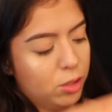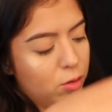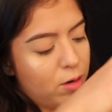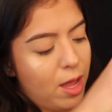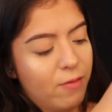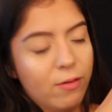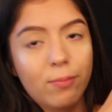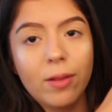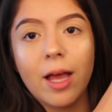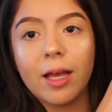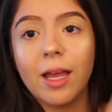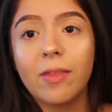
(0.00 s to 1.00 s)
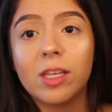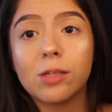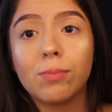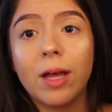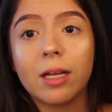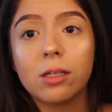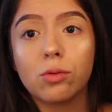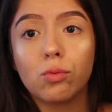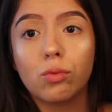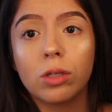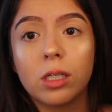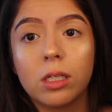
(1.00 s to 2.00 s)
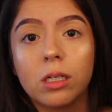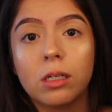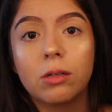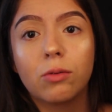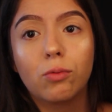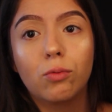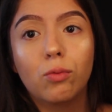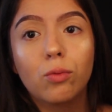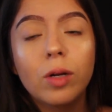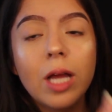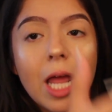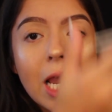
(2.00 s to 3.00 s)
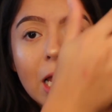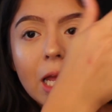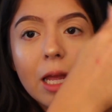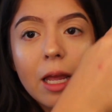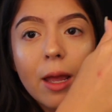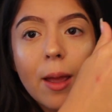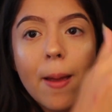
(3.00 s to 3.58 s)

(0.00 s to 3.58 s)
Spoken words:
don't have a black, and this black is really good. Really